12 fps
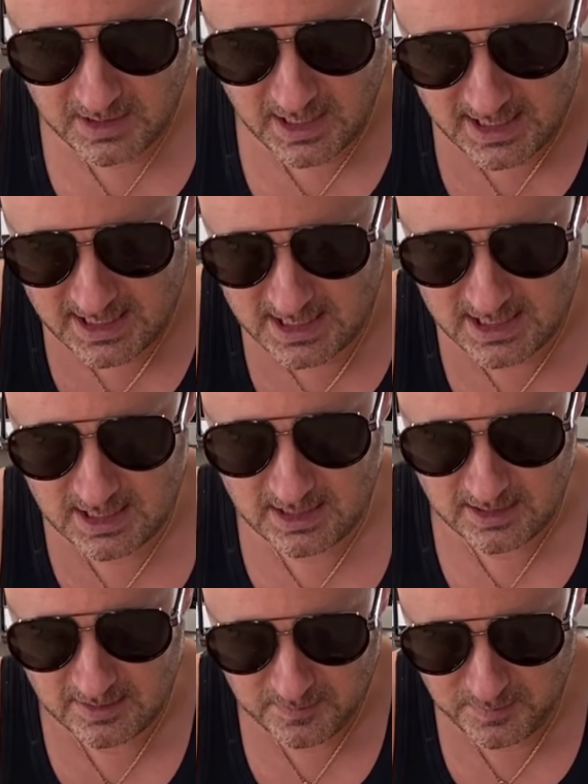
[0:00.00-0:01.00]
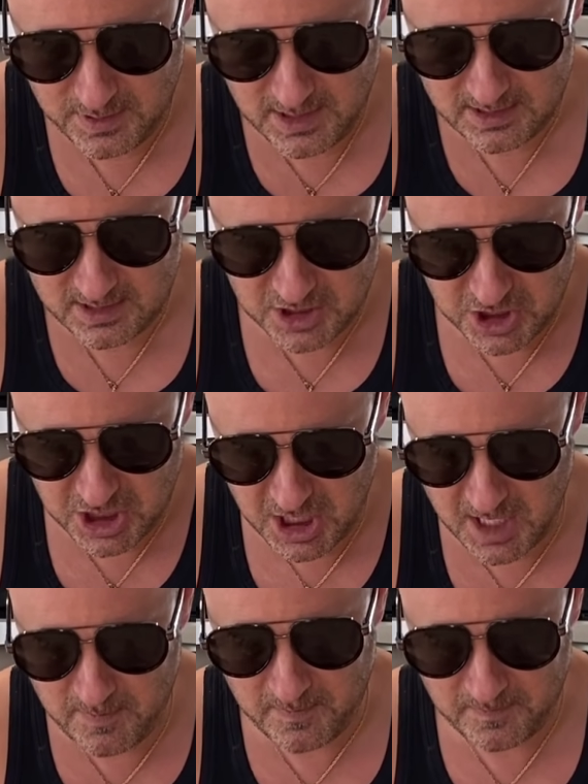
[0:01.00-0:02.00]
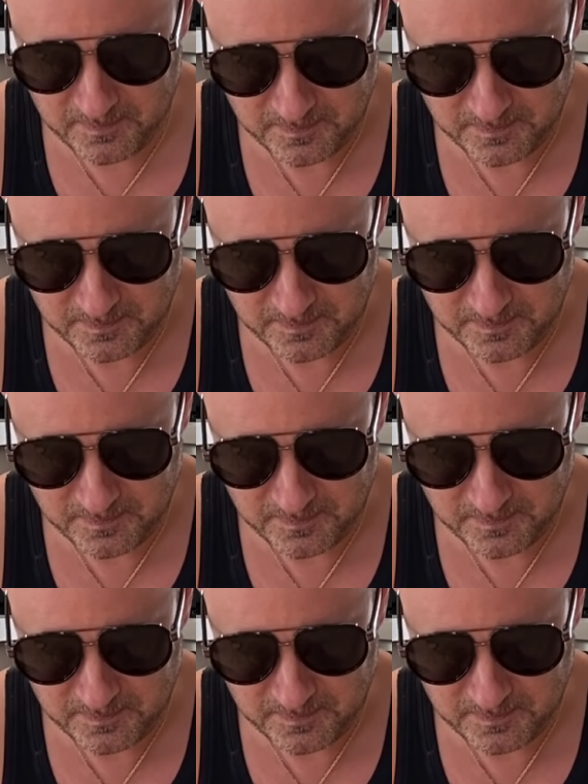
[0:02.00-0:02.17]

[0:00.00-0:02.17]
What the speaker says: a nice pizza shape.